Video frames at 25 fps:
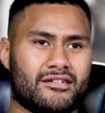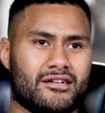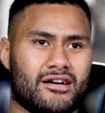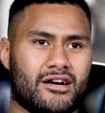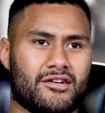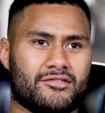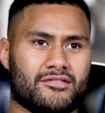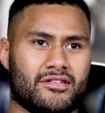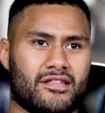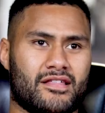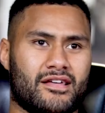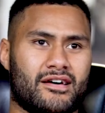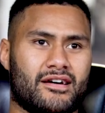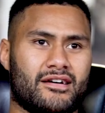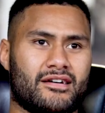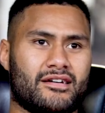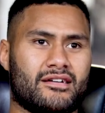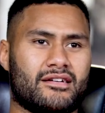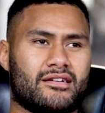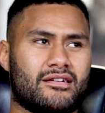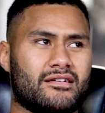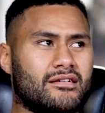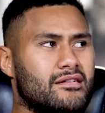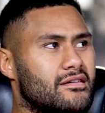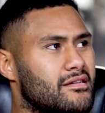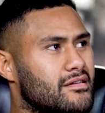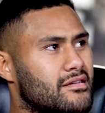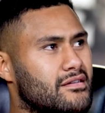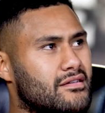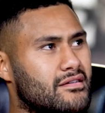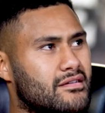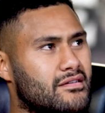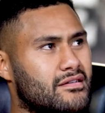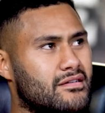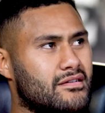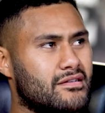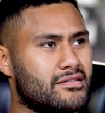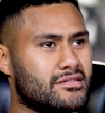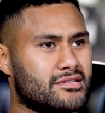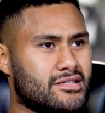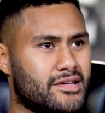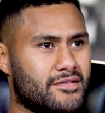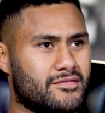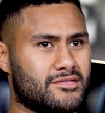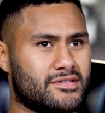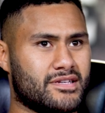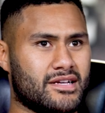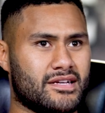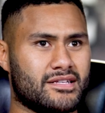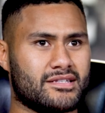After that
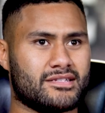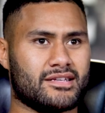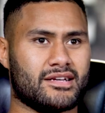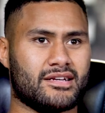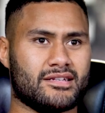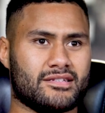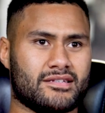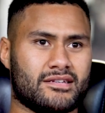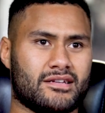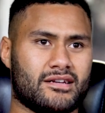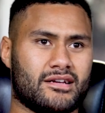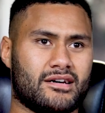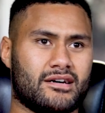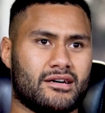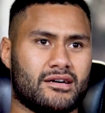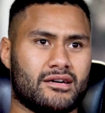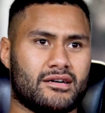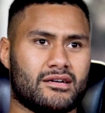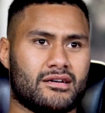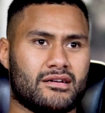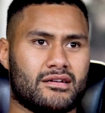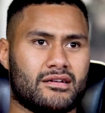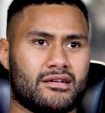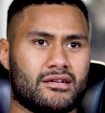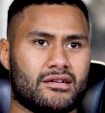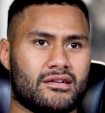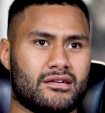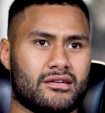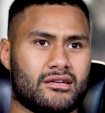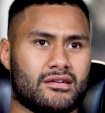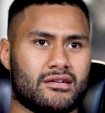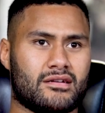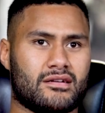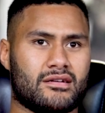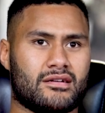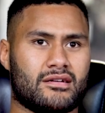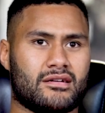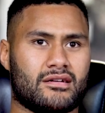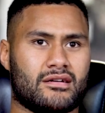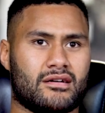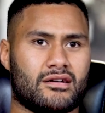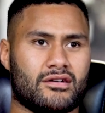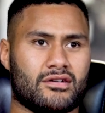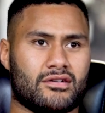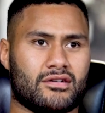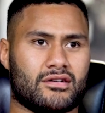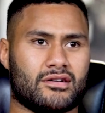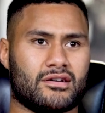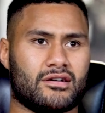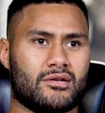17 season, uh, I
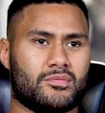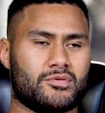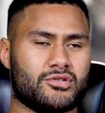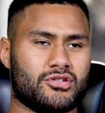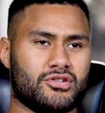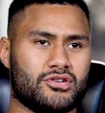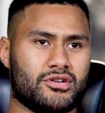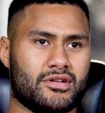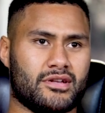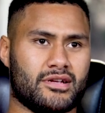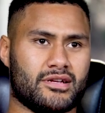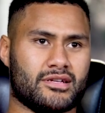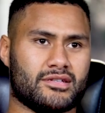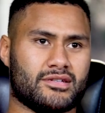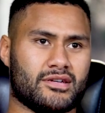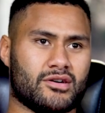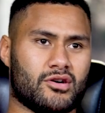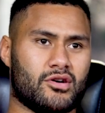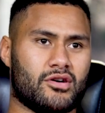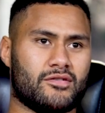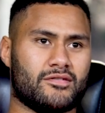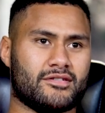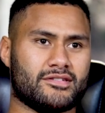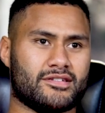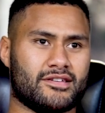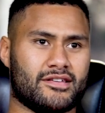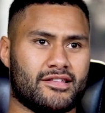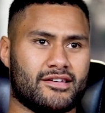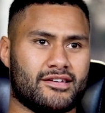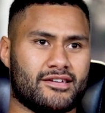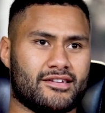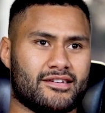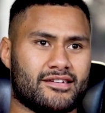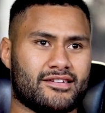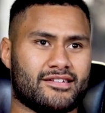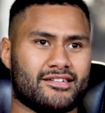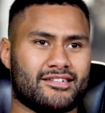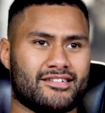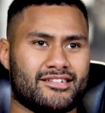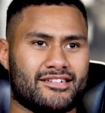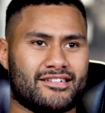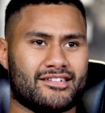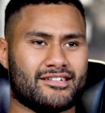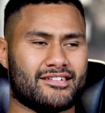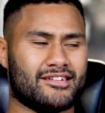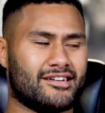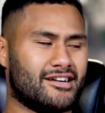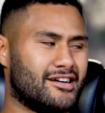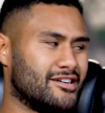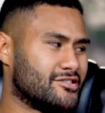got an opportunity to go over to the
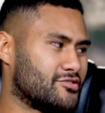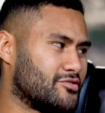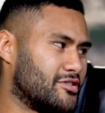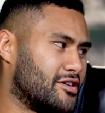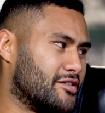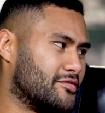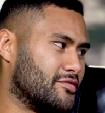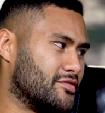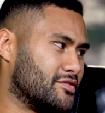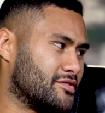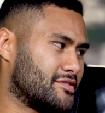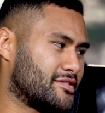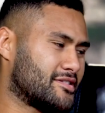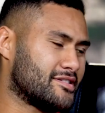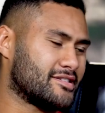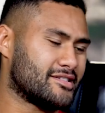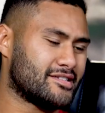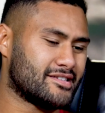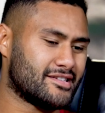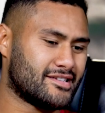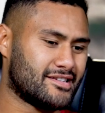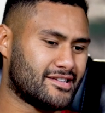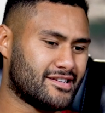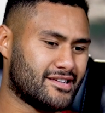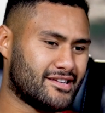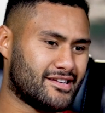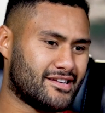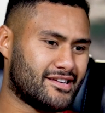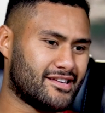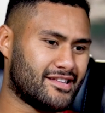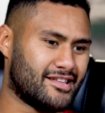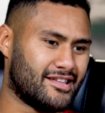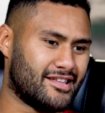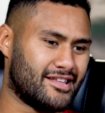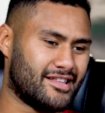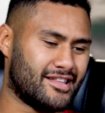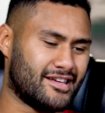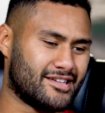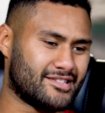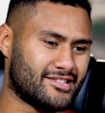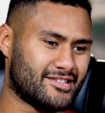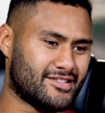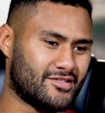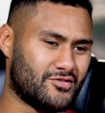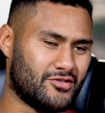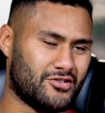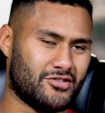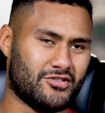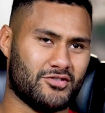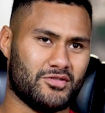Arch Rivals. Yeah. And that's
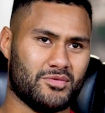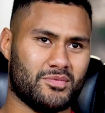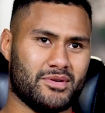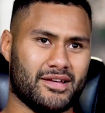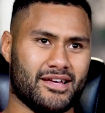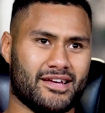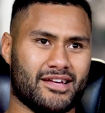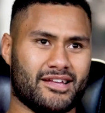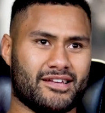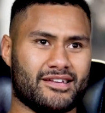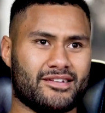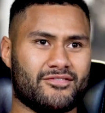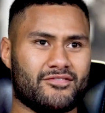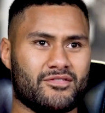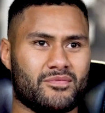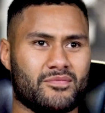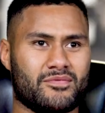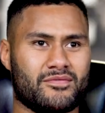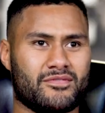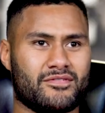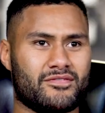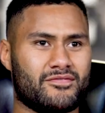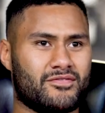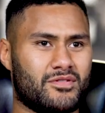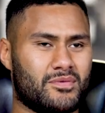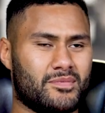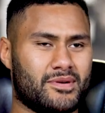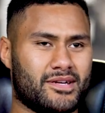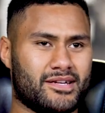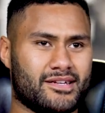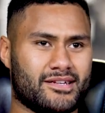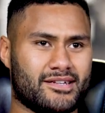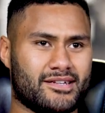where it all began from, for me.